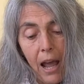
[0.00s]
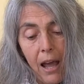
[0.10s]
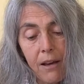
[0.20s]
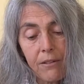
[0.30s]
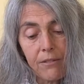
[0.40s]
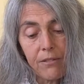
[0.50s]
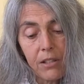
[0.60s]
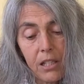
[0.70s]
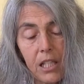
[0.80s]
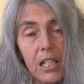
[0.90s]
have
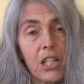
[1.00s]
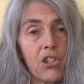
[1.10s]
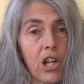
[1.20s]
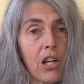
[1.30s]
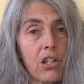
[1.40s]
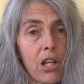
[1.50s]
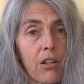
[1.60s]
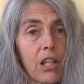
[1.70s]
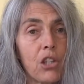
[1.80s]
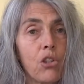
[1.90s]
an agenda
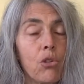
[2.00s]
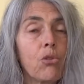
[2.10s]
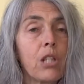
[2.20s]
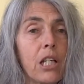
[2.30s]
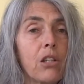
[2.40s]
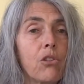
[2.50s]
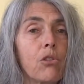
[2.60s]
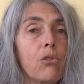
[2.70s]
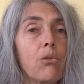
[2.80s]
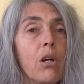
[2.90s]
that you need
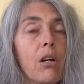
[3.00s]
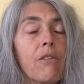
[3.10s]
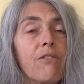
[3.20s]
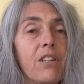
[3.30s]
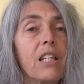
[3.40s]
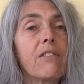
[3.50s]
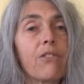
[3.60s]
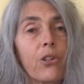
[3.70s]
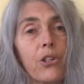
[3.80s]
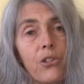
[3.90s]
to feed
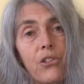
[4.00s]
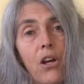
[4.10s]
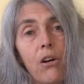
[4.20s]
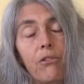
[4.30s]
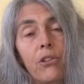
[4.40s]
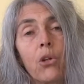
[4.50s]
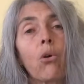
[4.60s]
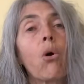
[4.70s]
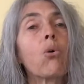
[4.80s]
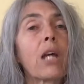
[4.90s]
for yourself.
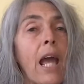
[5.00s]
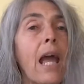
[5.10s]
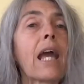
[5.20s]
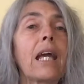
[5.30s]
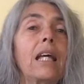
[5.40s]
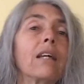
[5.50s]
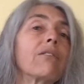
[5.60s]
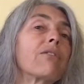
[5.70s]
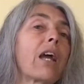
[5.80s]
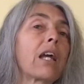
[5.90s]
You're okay
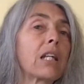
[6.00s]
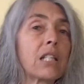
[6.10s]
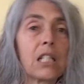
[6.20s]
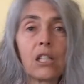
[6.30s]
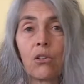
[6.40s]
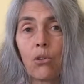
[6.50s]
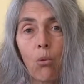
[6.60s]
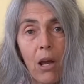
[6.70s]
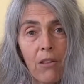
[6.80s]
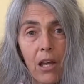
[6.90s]
if they continue the
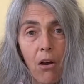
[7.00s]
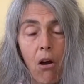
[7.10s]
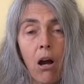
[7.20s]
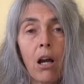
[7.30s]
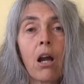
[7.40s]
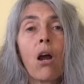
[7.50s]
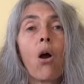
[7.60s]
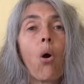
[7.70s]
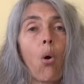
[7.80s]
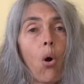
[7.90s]
way they are,
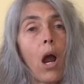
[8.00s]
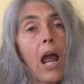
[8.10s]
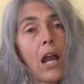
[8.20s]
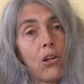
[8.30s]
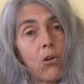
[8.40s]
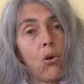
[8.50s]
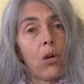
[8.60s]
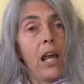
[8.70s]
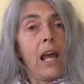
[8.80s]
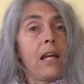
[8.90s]
and you're
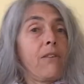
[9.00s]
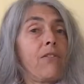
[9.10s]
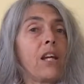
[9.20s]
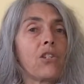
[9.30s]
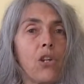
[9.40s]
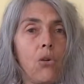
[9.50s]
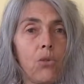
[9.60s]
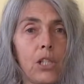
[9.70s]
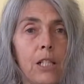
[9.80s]
okay if they don't.